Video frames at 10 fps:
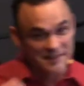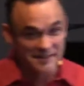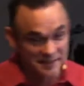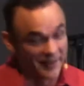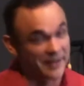I
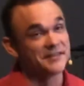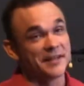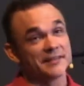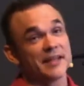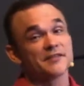said that, it's
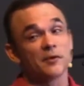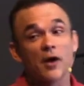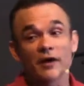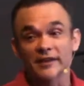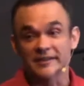like, that's the
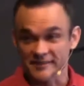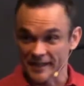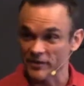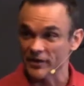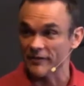wrong thing to
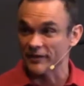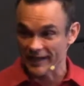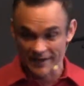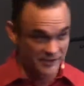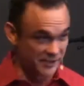say when you're having a
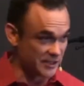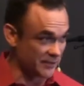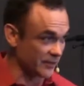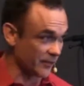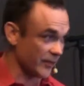conversation
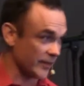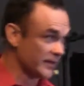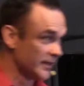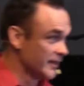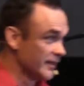with the Lord.
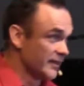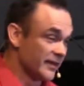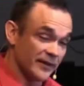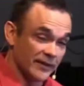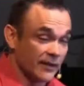
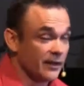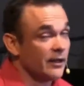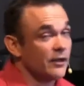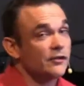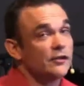
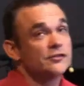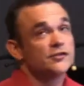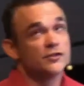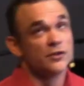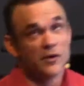As
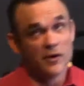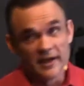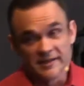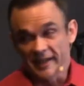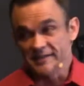soon
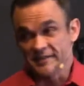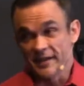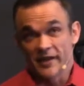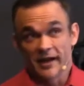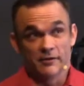as I
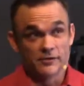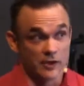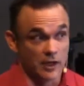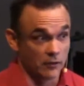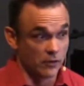said that, it was
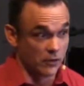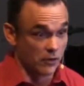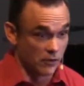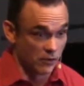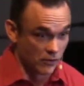like,
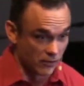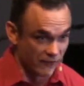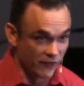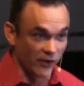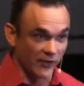oh, I
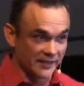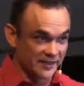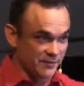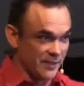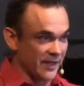felt like
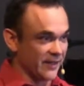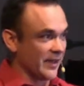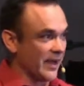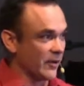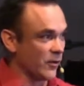this big,
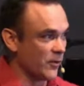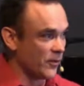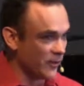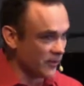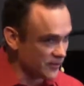like,
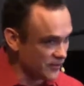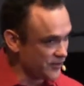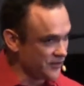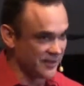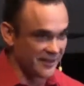
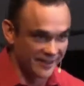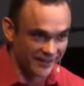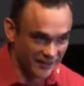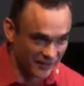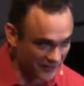you
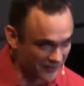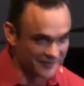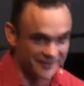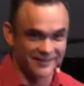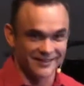know,
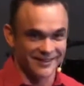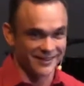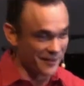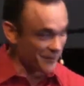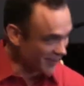you
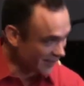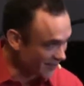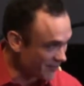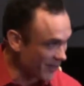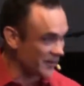know what I'm
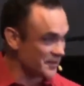talking about?